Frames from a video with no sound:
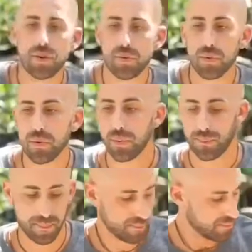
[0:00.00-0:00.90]
you
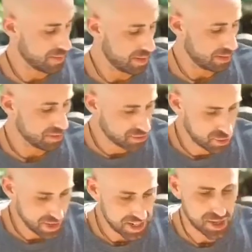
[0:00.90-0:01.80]
a
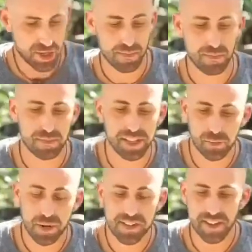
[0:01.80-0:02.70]
stretch
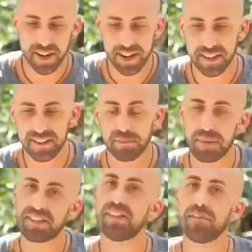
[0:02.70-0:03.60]
that will target
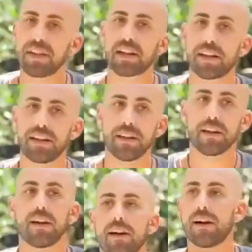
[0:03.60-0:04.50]
specifically
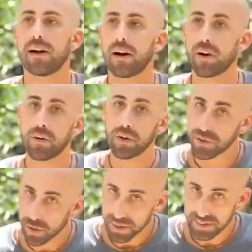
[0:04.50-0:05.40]
your
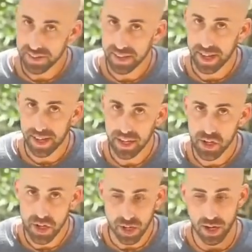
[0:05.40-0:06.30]
thoracic
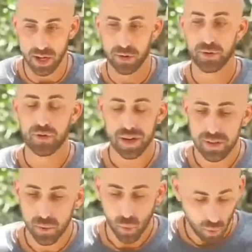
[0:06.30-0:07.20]
cage to try
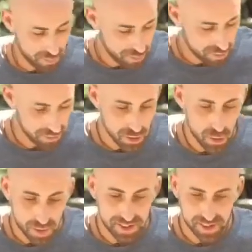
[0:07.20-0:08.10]
to open
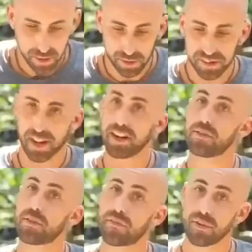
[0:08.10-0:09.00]
your intercostal
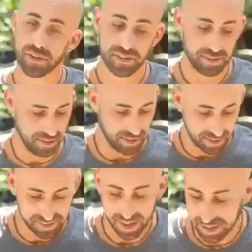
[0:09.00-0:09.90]
and your front
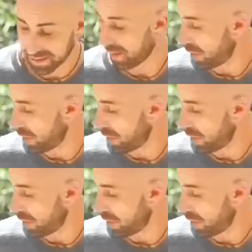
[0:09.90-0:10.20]
side